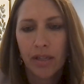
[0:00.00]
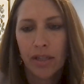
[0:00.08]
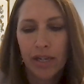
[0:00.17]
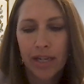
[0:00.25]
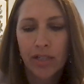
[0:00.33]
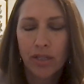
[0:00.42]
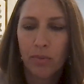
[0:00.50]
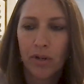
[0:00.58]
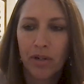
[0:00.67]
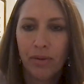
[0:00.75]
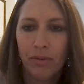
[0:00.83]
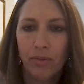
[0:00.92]
the next
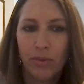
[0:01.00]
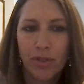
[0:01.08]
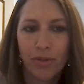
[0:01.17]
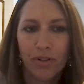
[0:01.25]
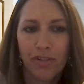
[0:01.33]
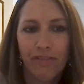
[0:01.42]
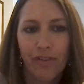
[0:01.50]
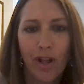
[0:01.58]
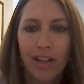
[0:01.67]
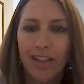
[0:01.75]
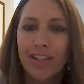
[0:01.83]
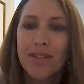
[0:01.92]
one would sort of
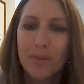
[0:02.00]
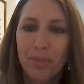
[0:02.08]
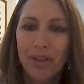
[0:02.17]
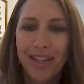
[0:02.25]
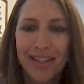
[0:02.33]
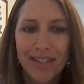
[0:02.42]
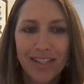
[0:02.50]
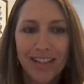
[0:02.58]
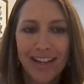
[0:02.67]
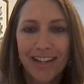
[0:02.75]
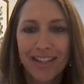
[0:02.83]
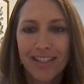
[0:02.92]
fall into place
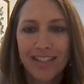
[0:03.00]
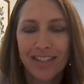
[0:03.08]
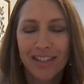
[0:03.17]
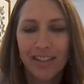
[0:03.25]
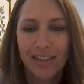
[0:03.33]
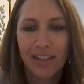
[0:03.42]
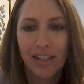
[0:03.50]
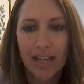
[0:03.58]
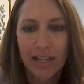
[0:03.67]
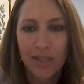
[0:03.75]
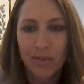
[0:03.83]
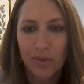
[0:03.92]
as the
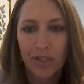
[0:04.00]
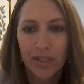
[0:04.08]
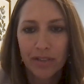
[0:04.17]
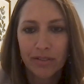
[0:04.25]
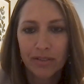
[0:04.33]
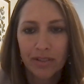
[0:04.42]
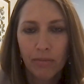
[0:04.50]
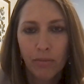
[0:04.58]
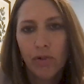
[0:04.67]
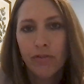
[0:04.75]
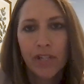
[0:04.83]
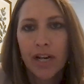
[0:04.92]
last one
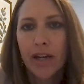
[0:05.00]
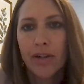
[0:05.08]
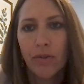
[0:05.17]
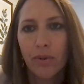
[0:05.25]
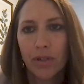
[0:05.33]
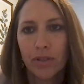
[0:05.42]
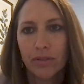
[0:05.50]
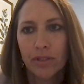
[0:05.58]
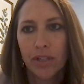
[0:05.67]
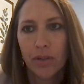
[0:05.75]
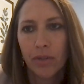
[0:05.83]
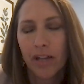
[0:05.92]
moved on or,
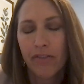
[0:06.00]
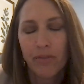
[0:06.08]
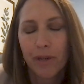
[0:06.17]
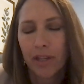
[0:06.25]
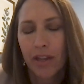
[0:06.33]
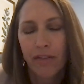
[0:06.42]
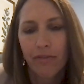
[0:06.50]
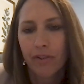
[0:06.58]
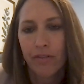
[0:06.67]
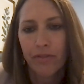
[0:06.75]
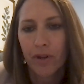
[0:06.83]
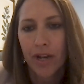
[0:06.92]
left my life
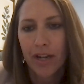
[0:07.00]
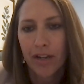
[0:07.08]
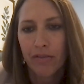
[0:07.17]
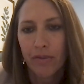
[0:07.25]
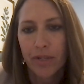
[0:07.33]
for a variety of